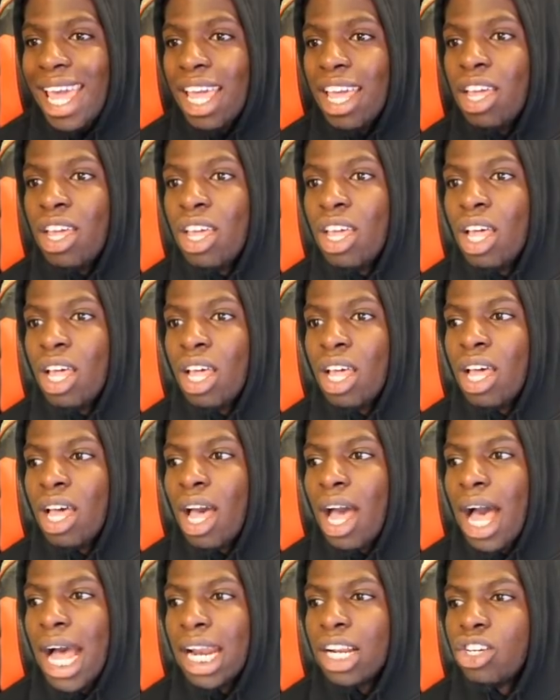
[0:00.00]
it.
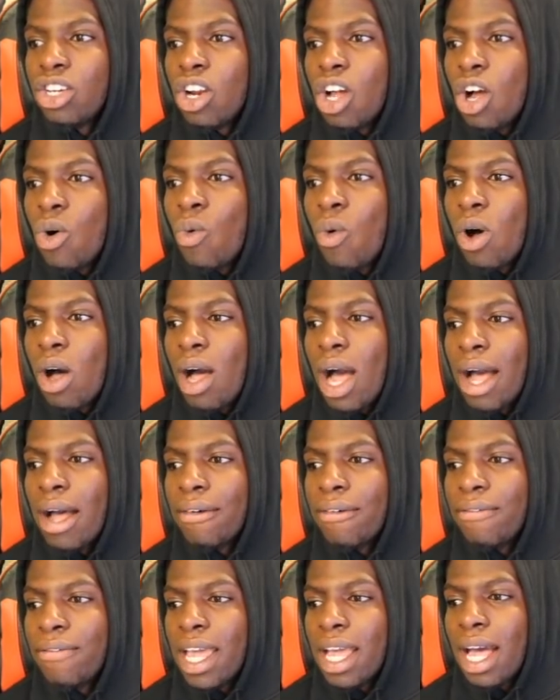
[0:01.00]
And you know what?
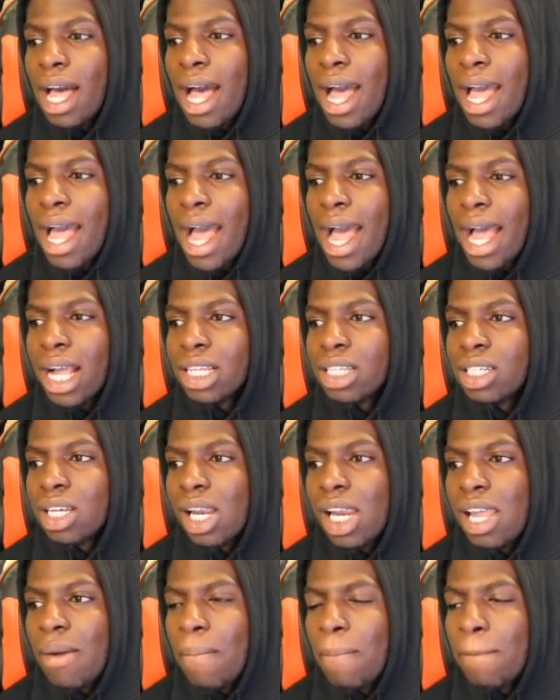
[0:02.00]
I think I
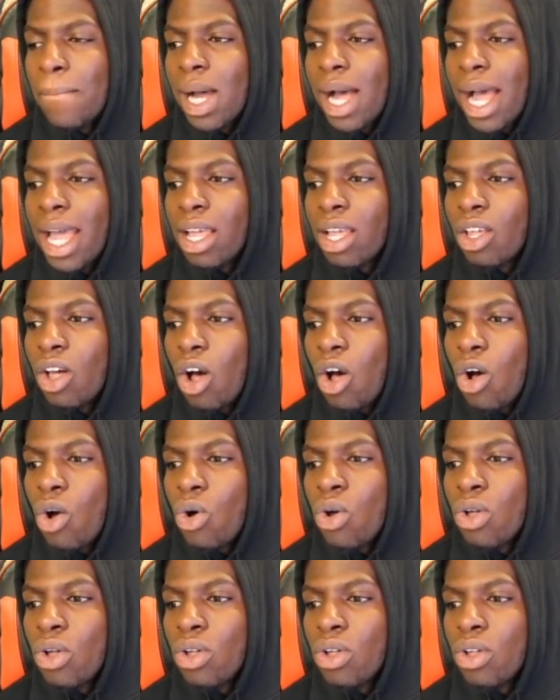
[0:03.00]
actually might
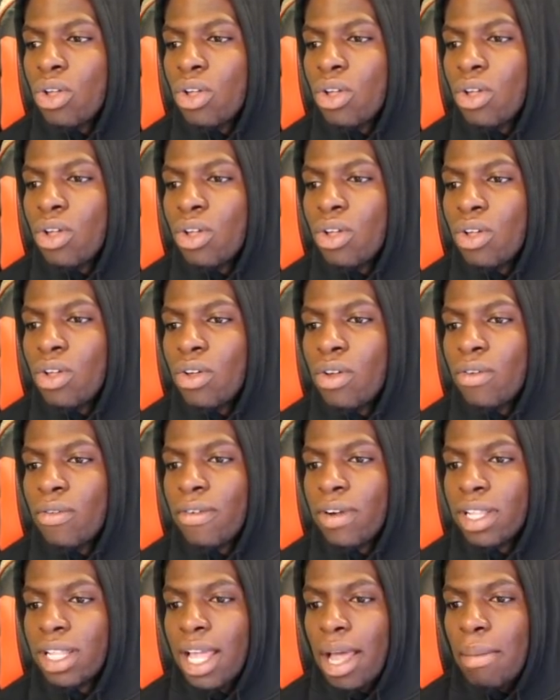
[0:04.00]
go
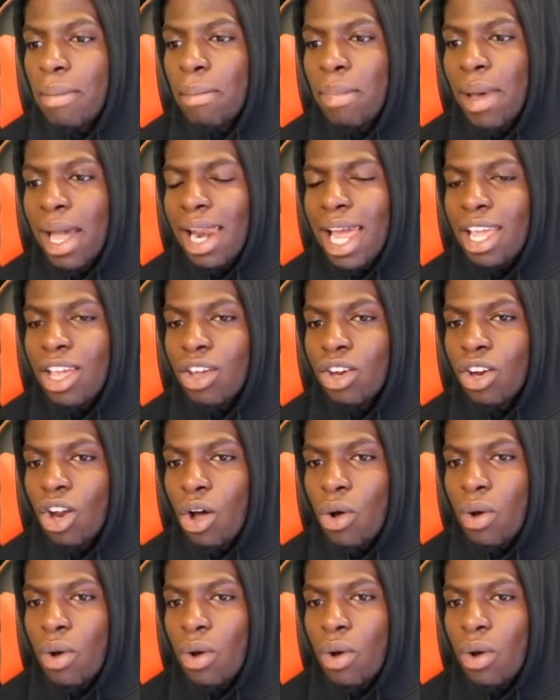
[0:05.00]
for Dembele, you